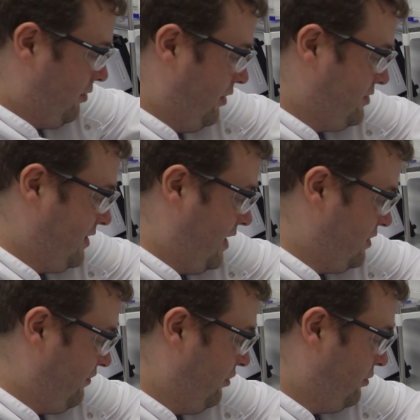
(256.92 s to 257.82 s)
close to the edge
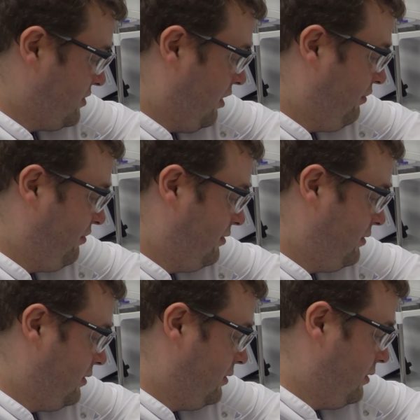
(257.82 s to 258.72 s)
it falls off.
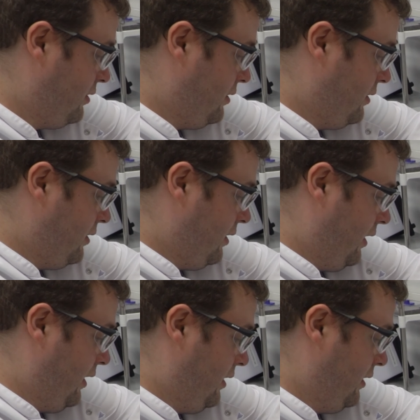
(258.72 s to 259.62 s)

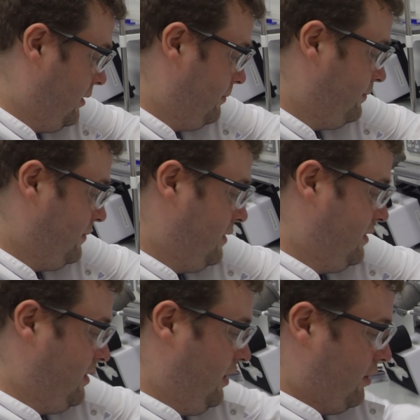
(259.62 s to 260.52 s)

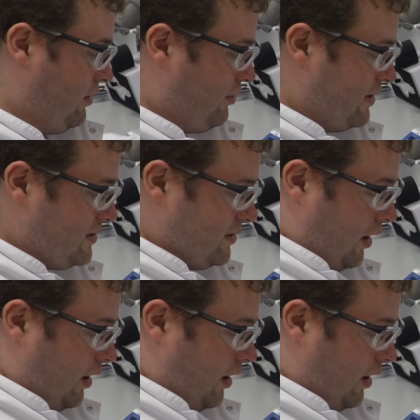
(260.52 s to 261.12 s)
The grids,